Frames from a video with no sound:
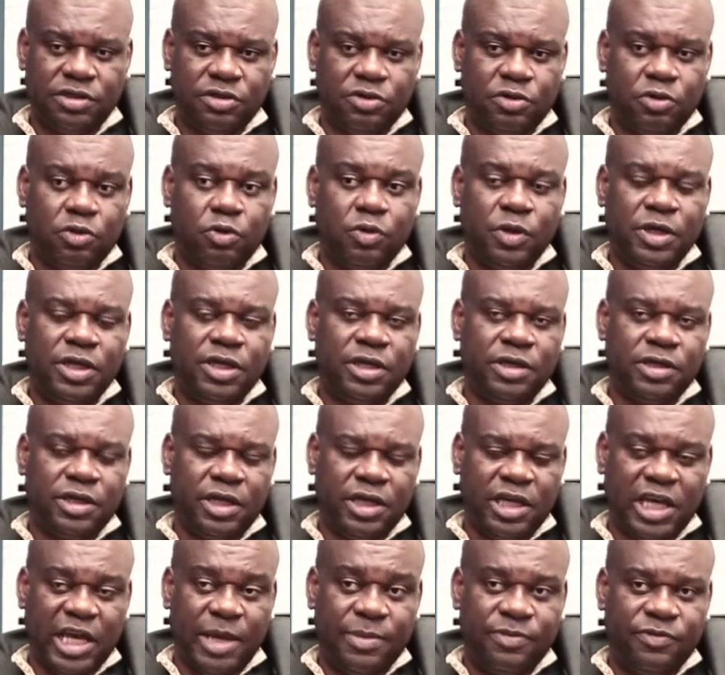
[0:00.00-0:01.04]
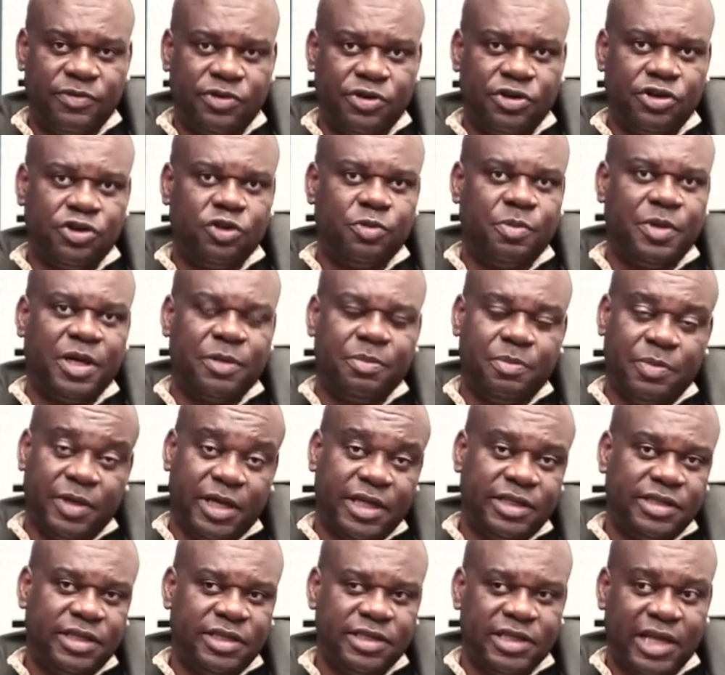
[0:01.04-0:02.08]
in Korea and Cape Verde, but
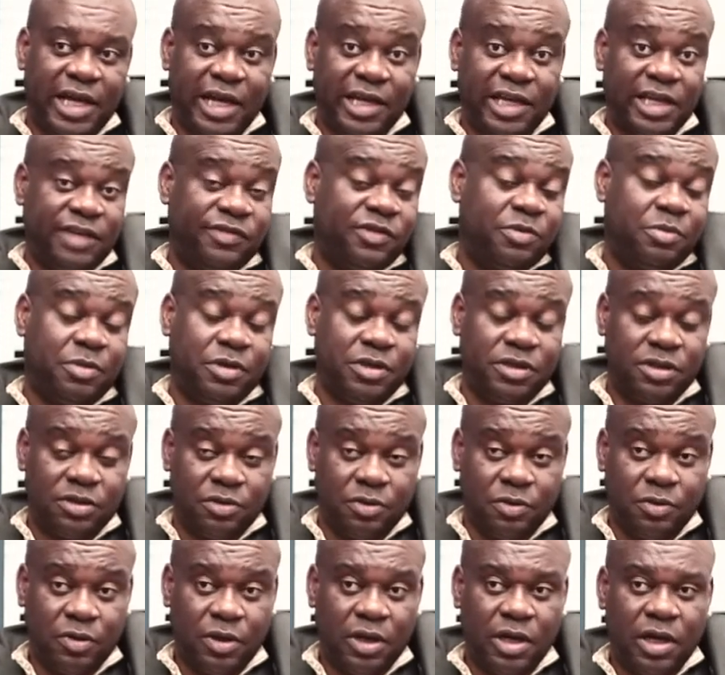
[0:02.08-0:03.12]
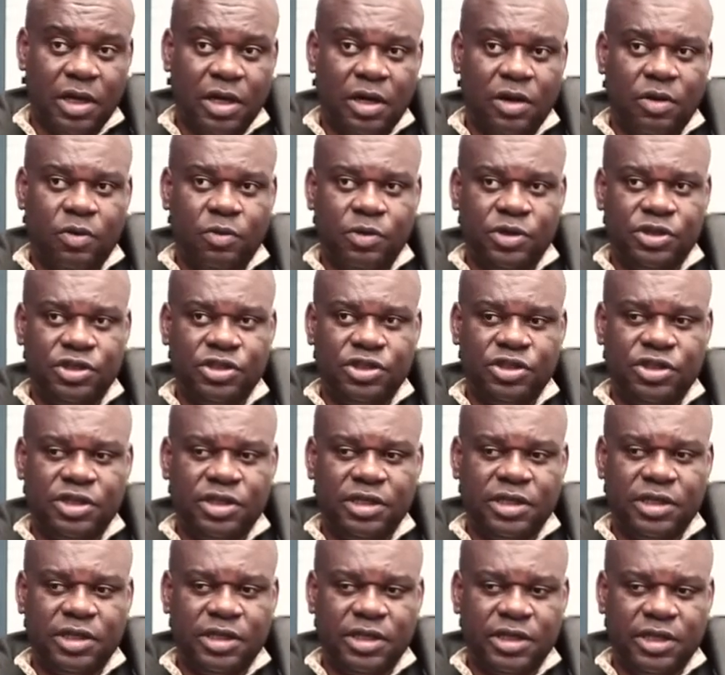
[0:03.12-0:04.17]
places like even Brazil, which
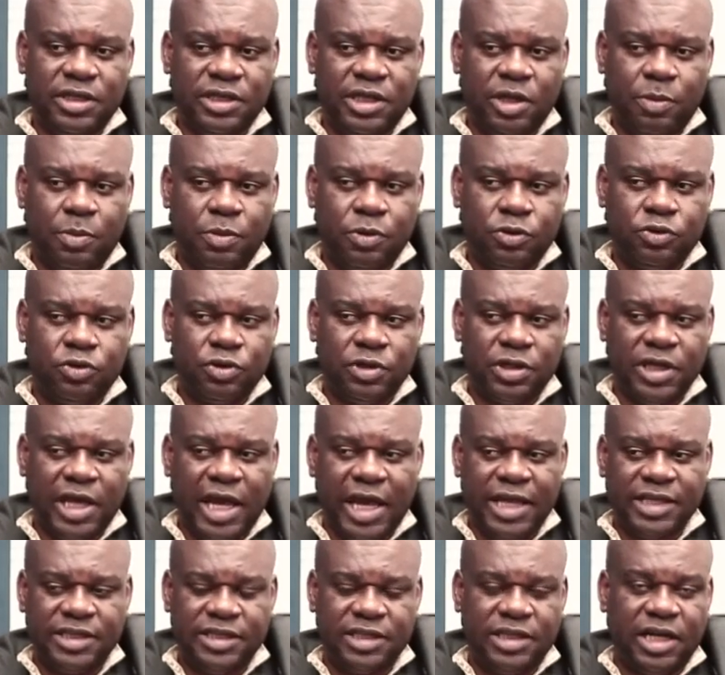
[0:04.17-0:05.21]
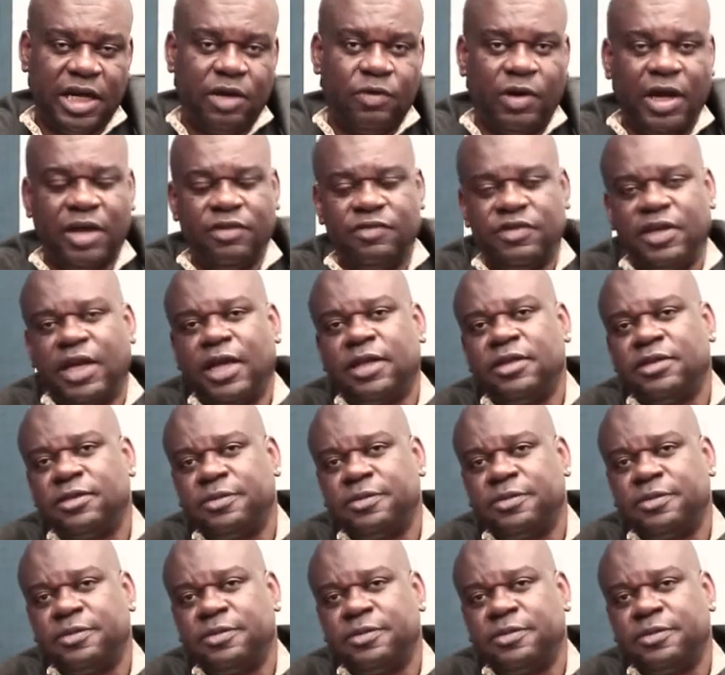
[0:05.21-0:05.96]
the opportunity hasn't arrived yet.